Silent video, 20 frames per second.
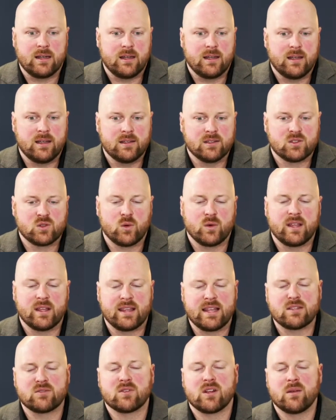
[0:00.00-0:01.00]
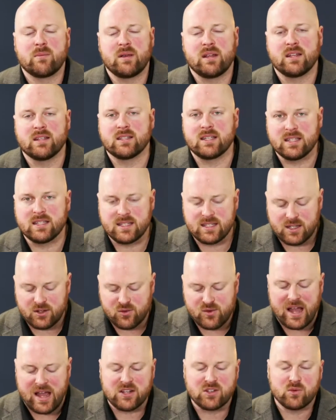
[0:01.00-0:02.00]
So that's what I mean is
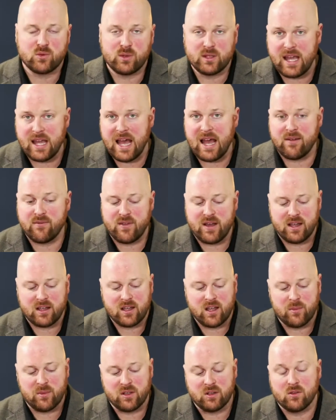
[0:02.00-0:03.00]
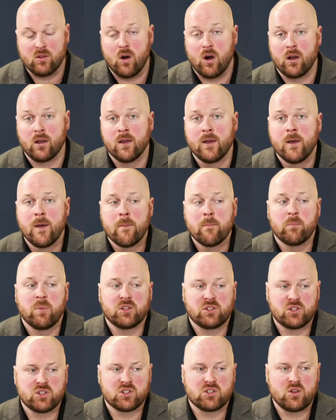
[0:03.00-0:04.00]
gradually have that coming along, but
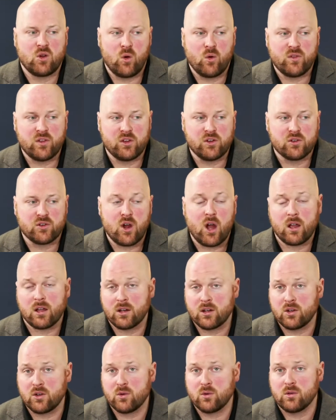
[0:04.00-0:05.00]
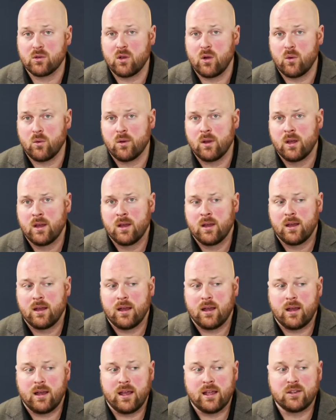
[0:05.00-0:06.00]
just know that you're not going to do it alone.
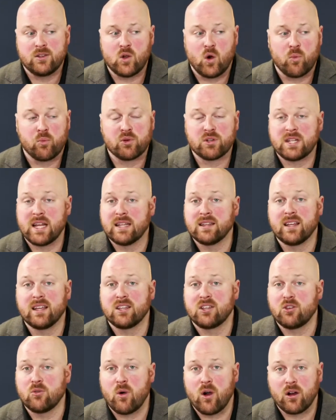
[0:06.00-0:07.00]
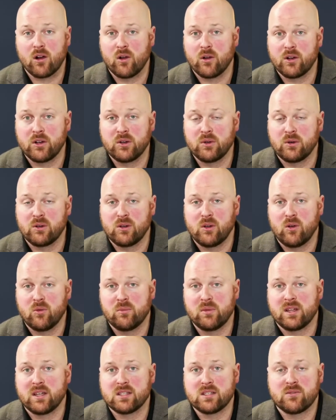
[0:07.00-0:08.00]
And don't pretend like you are going to do it alone,
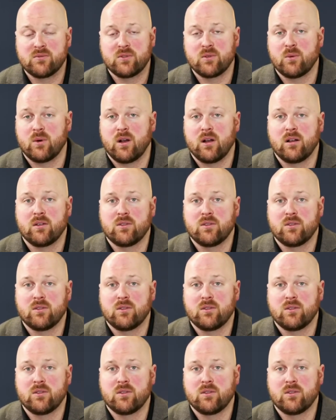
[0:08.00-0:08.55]
because if you are,